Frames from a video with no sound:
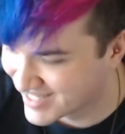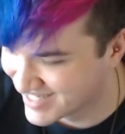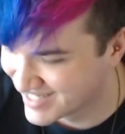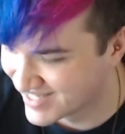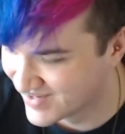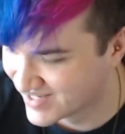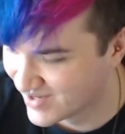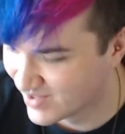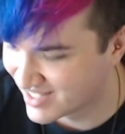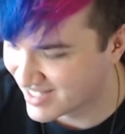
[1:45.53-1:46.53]
Don't know
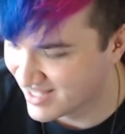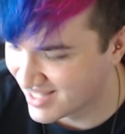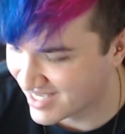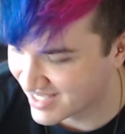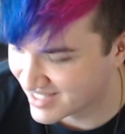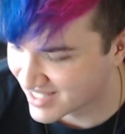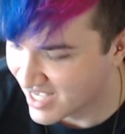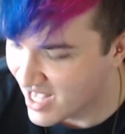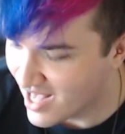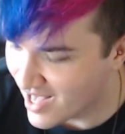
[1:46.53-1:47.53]
what scent that is.
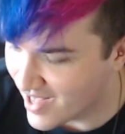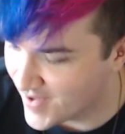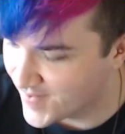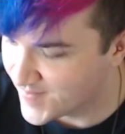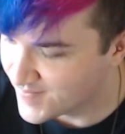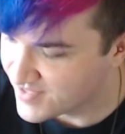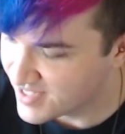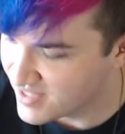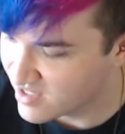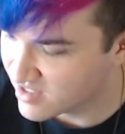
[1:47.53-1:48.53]

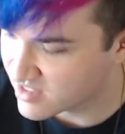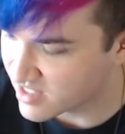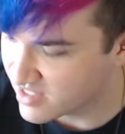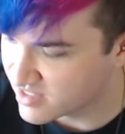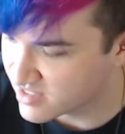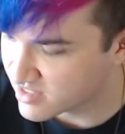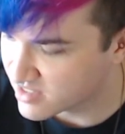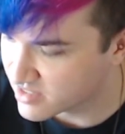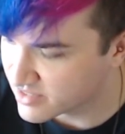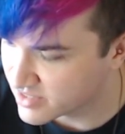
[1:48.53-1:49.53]
Then there's
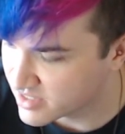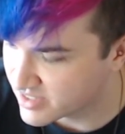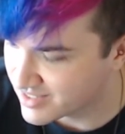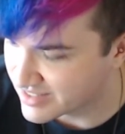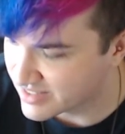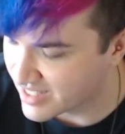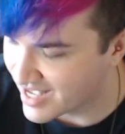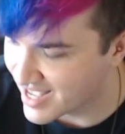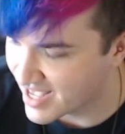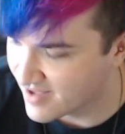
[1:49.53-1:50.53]

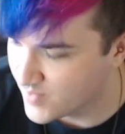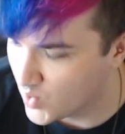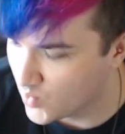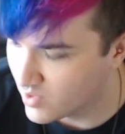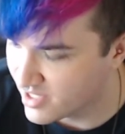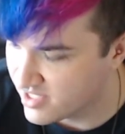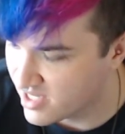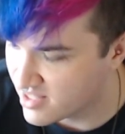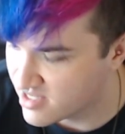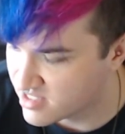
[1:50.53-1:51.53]
Siam Wood,
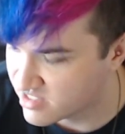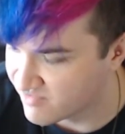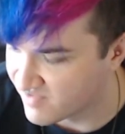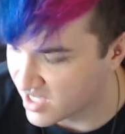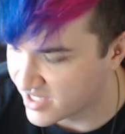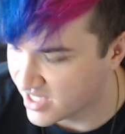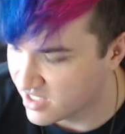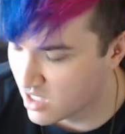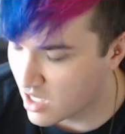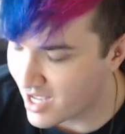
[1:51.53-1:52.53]
and then Davana.
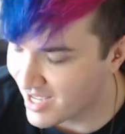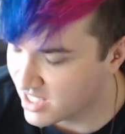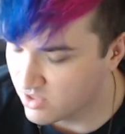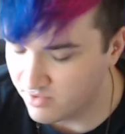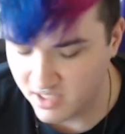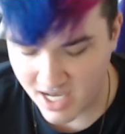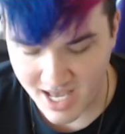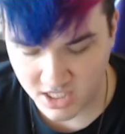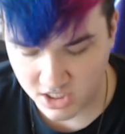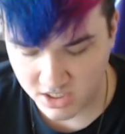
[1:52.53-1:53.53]
I don't
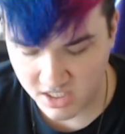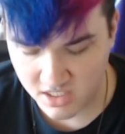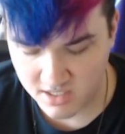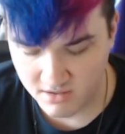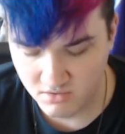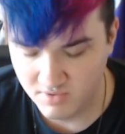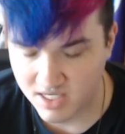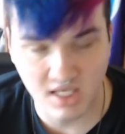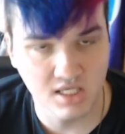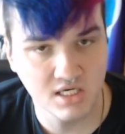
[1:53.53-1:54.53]
actually know what
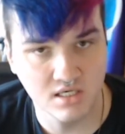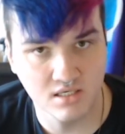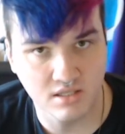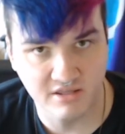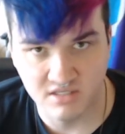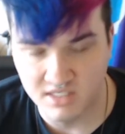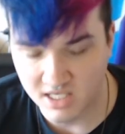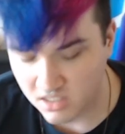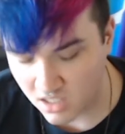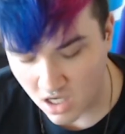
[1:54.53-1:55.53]
any of the
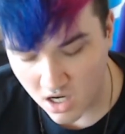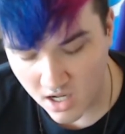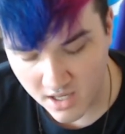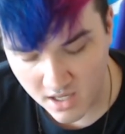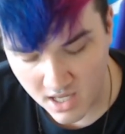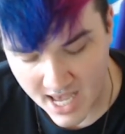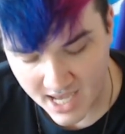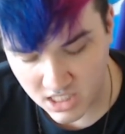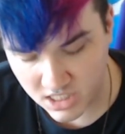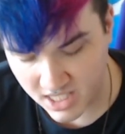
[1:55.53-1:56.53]
scents are,
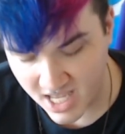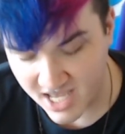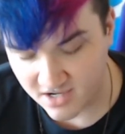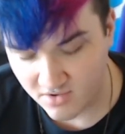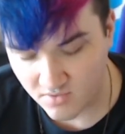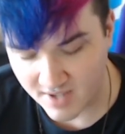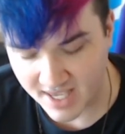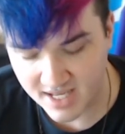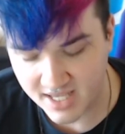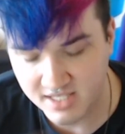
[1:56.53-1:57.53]
actually. I don't
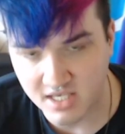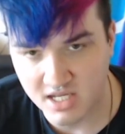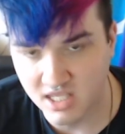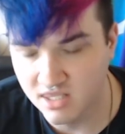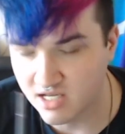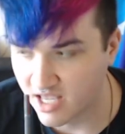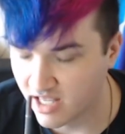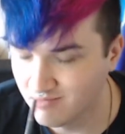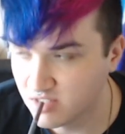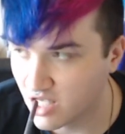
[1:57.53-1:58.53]
recognize any of the names.